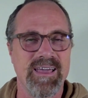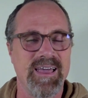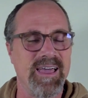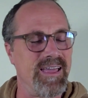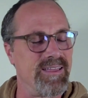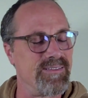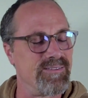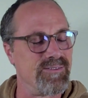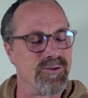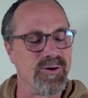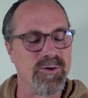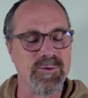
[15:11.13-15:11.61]

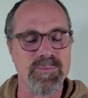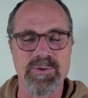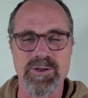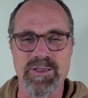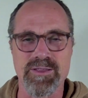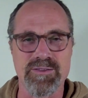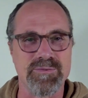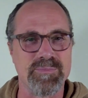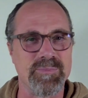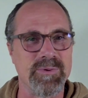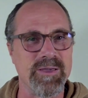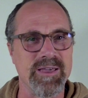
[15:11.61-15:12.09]
And
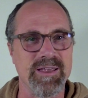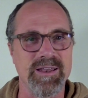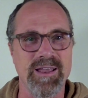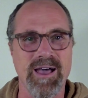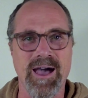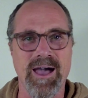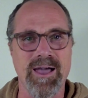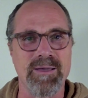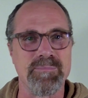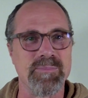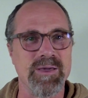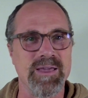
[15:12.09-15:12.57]
nobody's being
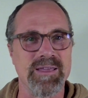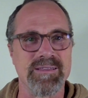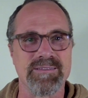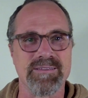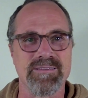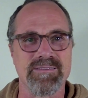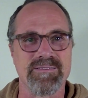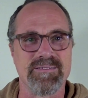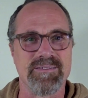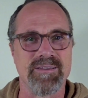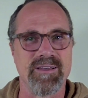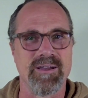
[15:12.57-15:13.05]
high
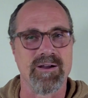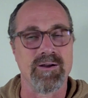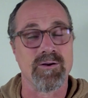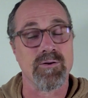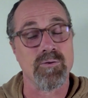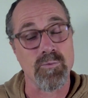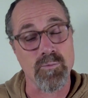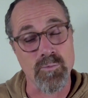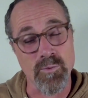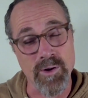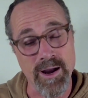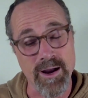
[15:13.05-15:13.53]
maintenance
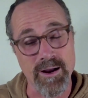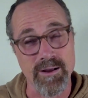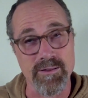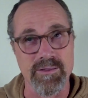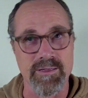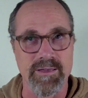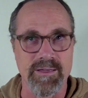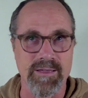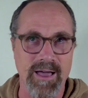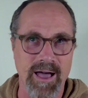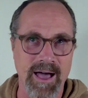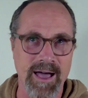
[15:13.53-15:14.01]
there.
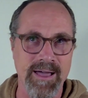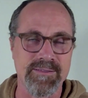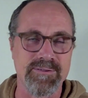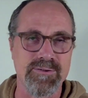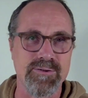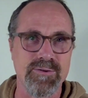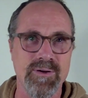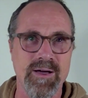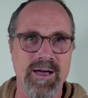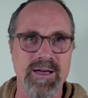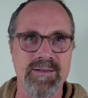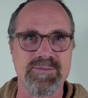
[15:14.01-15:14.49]
Rarely. I
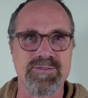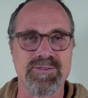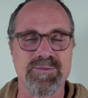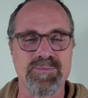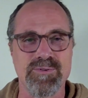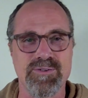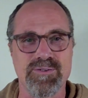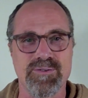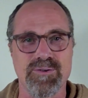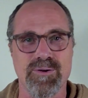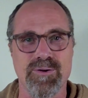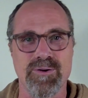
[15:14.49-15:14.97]
do have
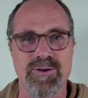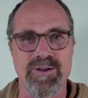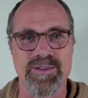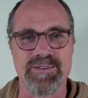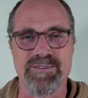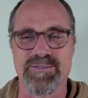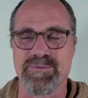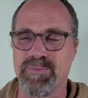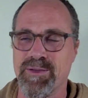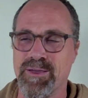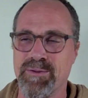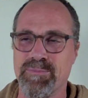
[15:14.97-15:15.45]
some
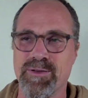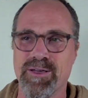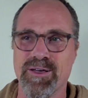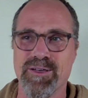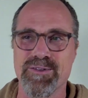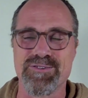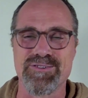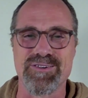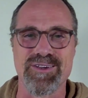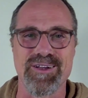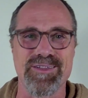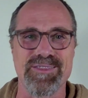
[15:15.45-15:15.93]
stories. Maybe
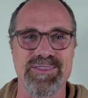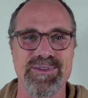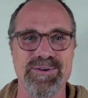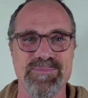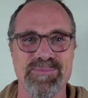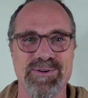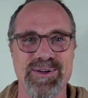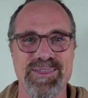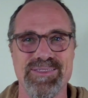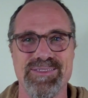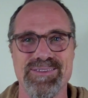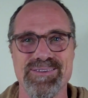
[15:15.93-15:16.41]
I'll share
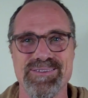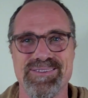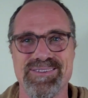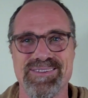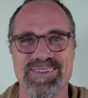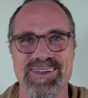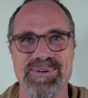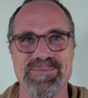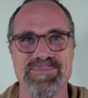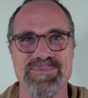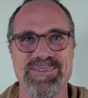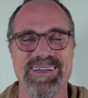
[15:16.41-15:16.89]
them with you
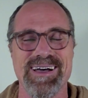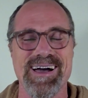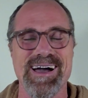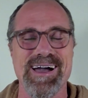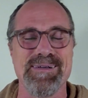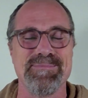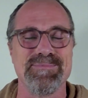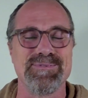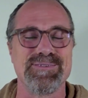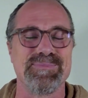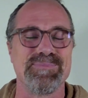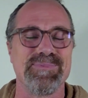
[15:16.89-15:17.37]

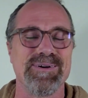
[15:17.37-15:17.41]
sometime.